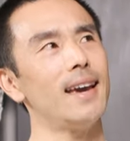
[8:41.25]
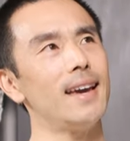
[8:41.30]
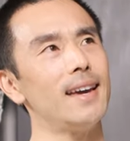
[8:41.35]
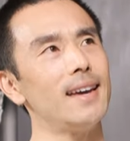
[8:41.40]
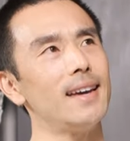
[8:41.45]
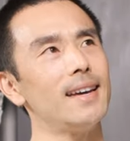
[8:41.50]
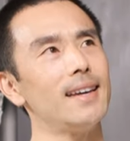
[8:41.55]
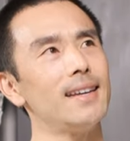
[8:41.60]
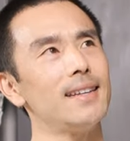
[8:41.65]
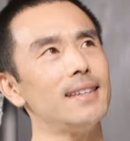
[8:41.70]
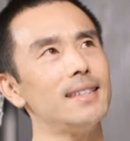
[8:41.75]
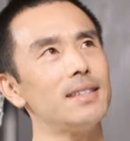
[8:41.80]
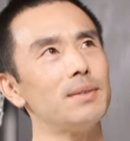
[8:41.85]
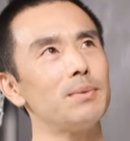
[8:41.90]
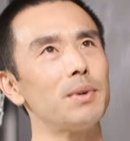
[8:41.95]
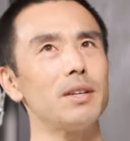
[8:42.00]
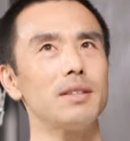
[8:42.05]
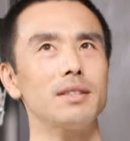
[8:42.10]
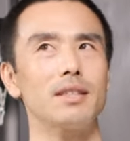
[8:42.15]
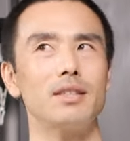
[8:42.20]
And
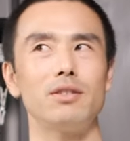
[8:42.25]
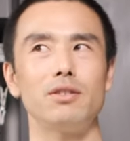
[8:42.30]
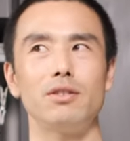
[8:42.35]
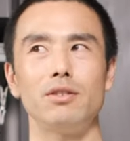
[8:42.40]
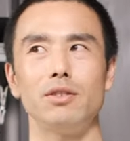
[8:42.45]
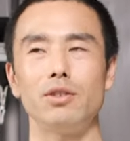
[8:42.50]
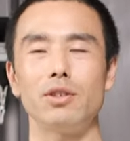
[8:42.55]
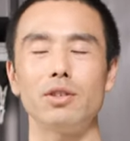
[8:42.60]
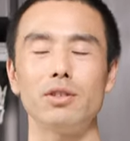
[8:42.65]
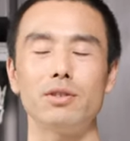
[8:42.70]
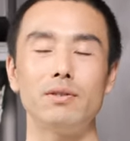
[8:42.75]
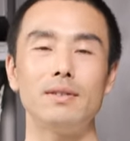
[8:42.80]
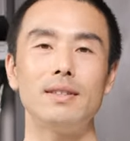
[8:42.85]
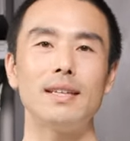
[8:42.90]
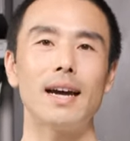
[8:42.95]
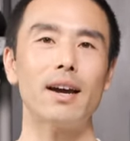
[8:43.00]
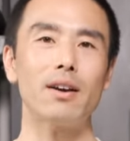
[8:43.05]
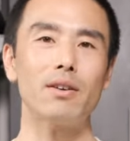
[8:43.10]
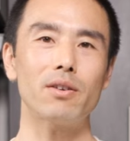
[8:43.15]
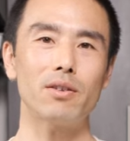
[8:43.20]
what else could you do? You could do
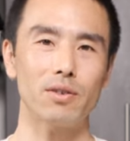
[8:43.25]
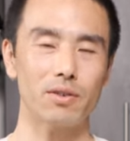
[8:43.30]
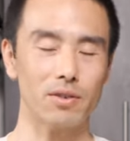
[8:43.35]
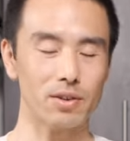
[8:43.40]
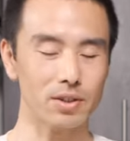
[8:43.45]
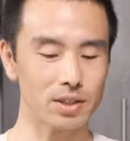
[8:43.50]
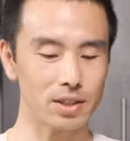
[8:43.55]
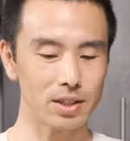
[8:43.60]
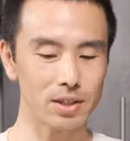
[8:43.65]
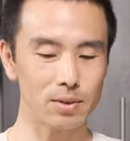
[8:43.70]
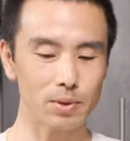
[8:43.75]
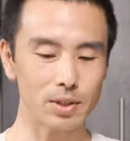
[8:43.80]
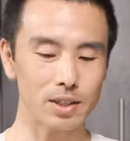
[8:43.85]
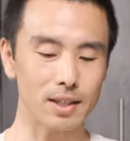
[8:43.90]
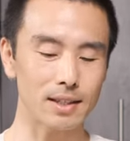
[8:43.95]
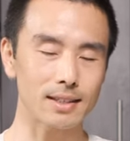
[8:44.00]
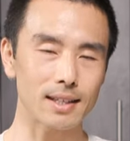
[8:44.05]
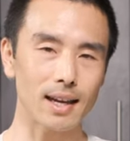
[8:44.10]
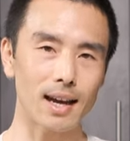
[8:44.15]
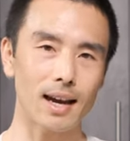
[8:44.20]
daikon oroshi,
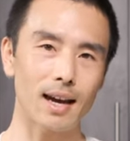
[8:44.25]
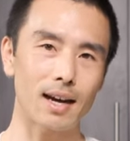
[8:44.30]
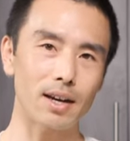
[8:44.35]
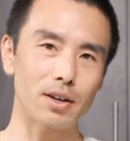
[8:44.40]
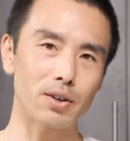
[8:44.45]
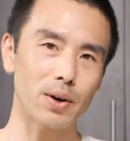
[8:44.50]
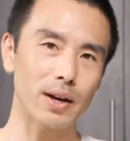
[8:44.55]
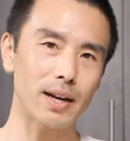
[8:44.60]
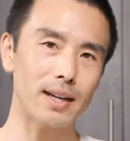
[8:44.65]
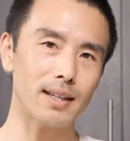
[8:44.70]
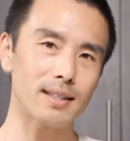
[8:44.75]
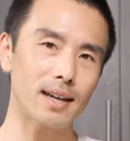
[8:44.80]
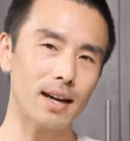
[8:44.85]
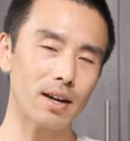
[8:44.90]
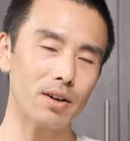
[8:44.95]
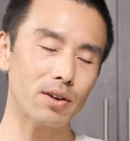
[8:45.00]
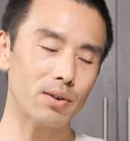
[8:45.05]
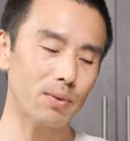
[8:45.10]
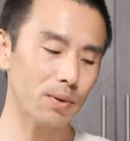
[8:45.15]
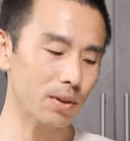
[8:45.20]
which is a grated
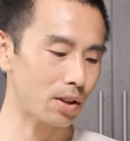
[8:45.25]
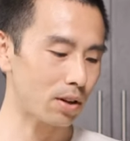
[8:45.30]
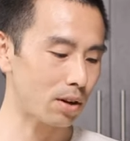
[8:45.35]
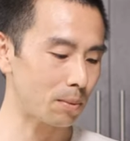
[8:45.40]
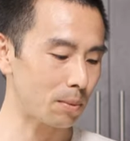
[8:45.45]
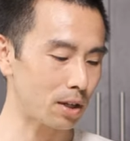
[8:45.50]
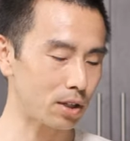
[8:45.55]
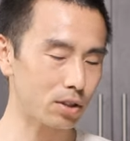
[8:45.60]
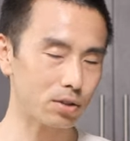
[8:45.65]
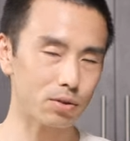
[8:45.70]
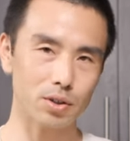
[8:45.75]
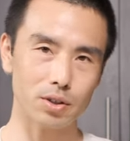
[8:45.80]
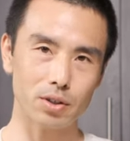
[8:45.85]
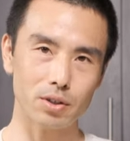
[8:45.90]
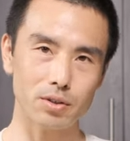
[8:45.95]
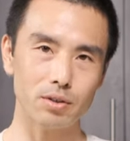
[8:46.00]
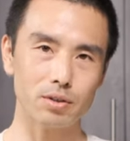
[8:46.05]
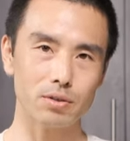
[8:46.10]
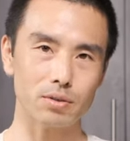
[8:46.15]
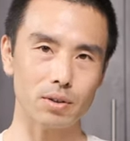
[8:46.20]
daikon with a little bit of
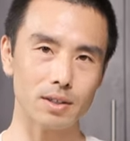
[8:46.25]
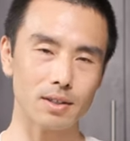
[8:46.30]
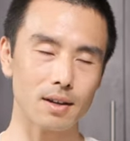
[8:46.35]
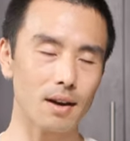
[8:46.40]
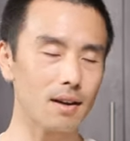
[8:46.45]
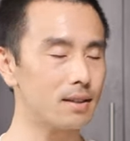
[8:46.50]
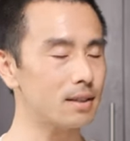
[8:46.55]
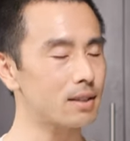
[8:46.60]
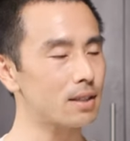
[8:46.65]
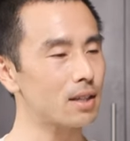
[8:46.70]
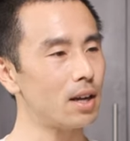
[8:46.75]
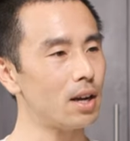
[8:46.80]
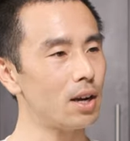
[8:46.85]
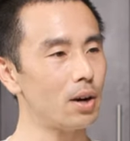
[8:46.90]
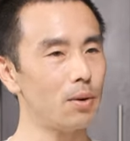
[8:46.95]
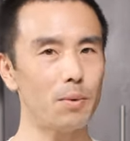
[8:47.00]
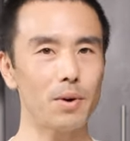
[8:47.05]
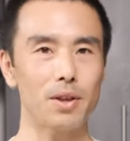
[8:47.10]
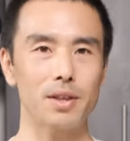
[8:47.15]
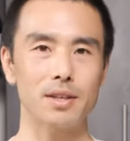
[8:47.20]
shoyu, soy sauce,
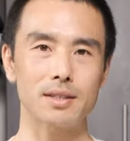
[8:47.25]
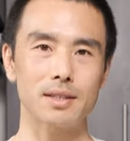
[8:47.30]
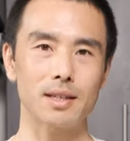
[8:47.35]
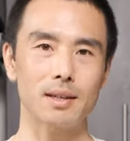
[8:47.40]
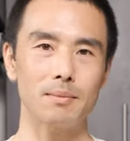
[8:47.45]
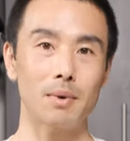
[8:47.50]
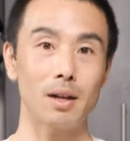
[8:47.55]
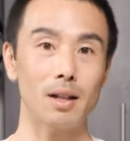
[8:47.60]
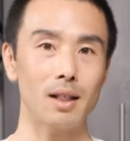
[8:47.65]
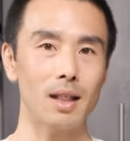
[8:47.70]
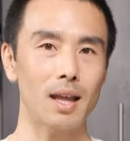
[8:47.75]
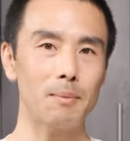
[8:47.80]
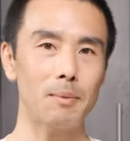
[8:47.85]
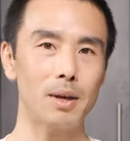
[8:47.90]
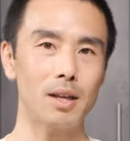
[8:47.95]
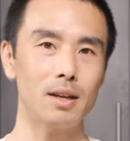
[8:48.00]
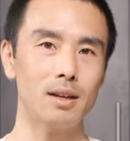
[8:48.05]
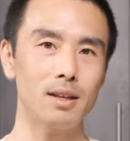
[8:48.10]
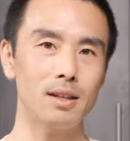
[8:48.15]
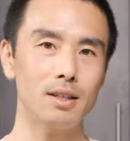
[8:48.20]
with some
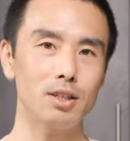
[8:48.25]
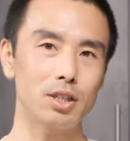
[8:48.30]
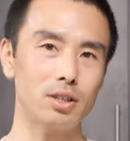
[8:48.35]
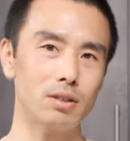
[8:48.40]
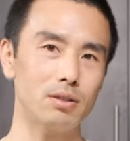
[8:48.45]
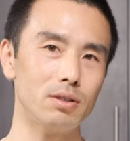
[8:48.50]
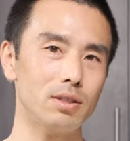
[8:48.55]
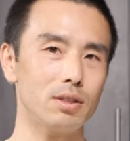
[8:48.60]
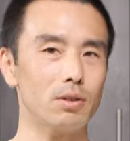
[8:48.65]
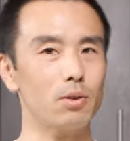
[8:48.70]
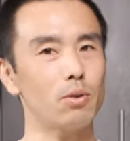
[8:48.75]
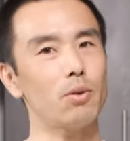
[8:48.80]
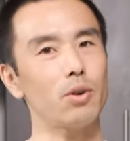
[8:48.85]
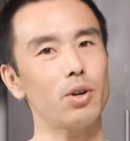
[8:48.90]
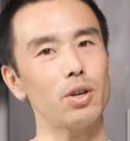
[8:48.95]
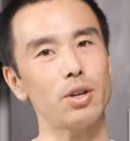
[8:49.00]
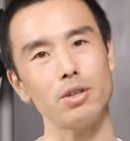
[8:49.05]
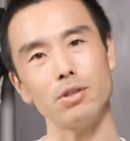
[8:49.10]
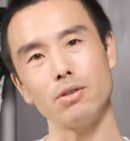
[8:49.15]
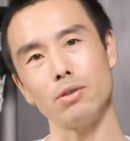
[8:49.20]
lemon juice,
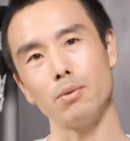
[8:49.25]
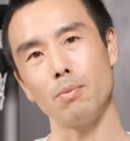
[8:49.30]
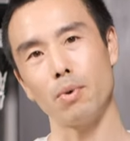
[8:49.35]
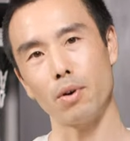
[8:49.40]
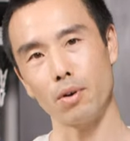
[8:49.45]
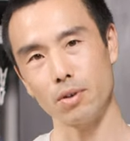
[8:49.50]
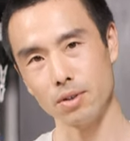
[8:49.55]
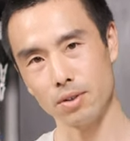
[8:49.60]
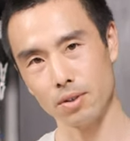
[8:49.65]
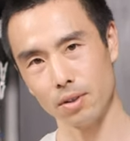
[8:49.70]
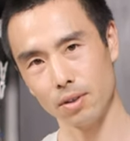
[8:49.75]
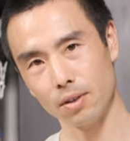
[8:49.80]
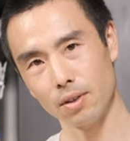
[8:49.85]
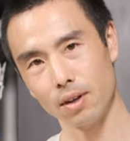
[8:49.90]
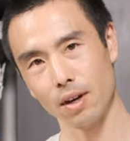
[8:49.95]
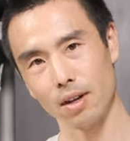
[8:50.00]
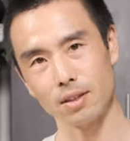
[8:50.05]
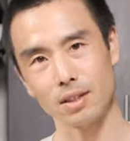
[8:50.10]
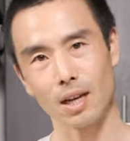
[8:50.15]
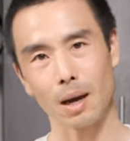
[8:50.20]
or you can do ponzu
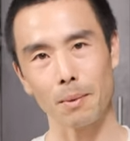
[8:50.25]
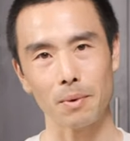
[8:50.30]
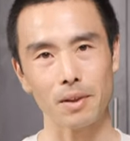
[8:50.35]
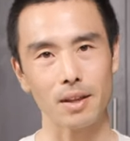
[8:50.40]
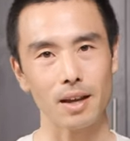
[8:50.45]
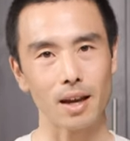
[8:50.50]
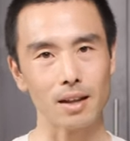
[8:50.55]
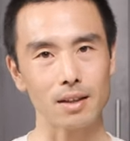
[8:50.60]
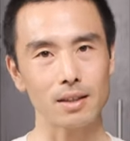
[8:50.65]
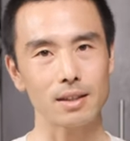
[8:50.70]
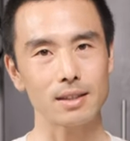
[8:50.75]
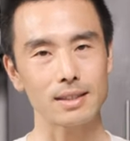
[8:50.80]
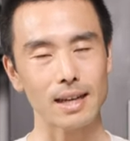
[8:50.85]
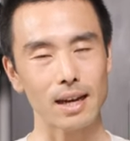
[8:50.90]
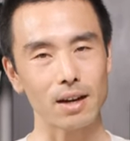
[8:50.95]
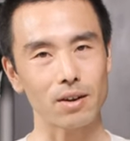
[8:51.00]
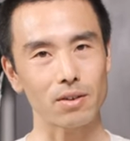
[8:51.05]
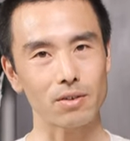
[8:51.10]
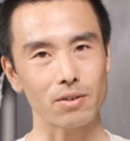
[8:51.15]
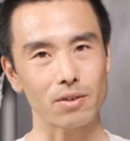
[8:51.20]
on top of that
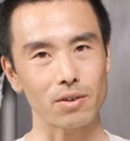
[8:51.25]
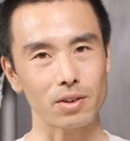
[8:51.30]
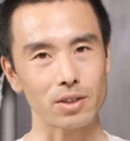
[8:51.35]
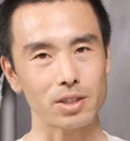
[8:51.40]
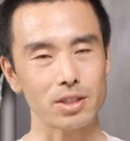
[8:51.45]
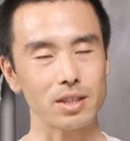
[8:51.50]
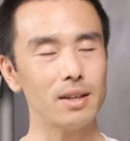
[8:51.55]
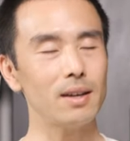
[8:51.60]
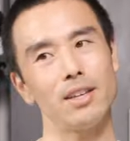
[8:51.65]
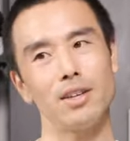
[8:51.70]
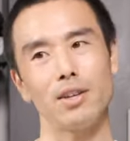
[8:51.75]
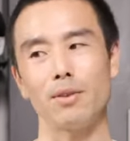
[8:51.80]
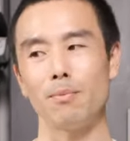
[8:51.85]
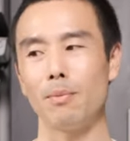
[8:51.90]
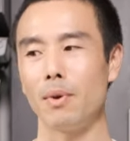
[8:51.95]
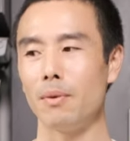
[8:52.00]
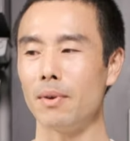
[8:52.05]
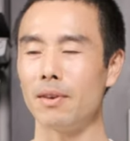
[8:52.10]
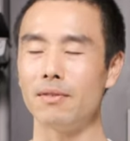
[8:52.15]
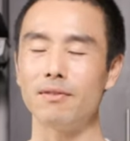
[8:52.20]
daikon oroshi. You
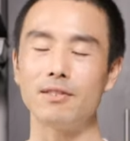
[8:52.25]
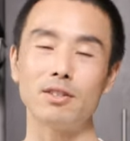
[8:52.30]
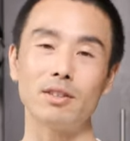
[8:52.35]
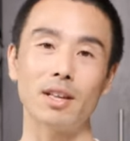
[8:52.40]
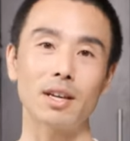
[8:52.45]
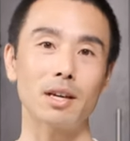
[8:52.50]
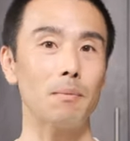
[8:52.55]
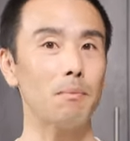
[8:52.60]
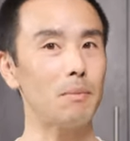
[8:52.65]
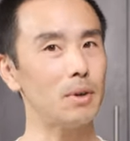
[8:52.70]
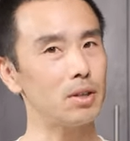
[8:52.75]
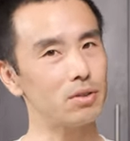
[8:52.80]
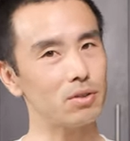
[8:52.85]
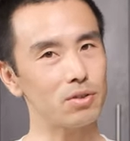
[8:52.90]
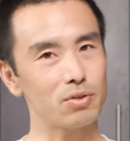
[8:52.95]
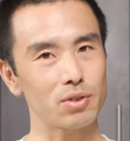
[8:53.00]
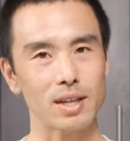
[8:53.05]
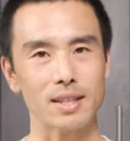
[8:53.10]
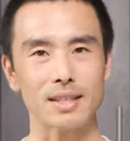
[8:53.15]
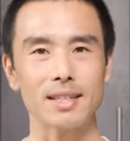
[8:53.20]
can maybe even do like a
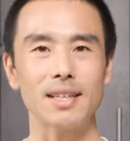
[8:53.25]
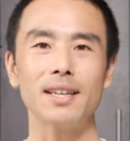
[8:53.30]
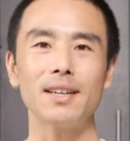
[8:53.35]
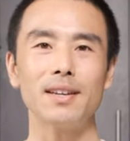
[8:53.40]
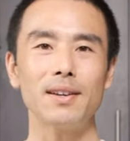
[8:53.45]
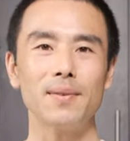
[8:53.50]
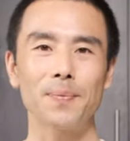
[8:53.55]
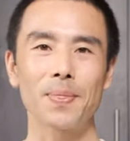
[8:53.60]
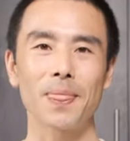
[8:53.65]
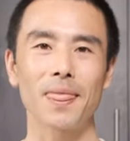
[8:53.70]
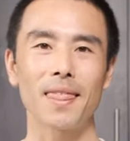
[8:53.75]
miso dressing.